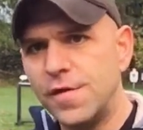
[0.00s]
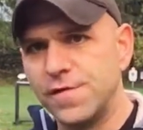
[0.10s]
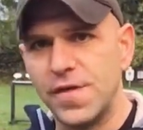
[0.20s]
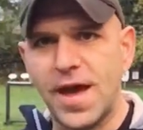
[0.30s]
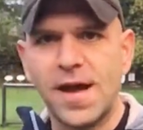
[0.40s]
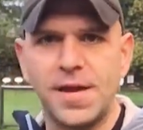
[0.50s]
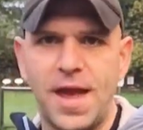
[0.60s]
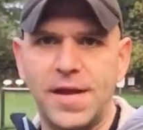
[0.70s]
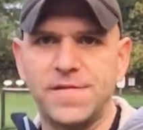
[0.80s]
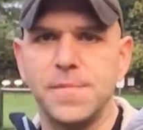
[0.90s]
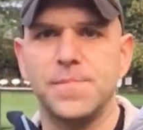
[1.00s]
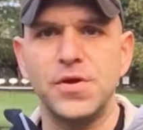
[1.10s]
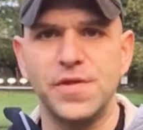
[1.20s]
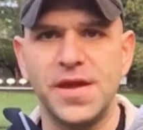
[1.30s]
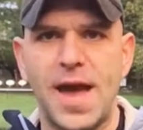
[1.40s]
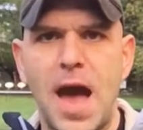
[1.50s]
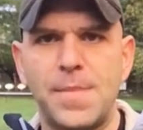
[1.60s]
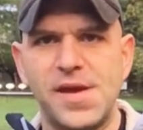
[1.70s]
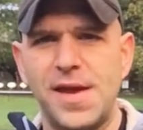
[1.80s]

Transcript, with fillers: So that kind of ends up building a habit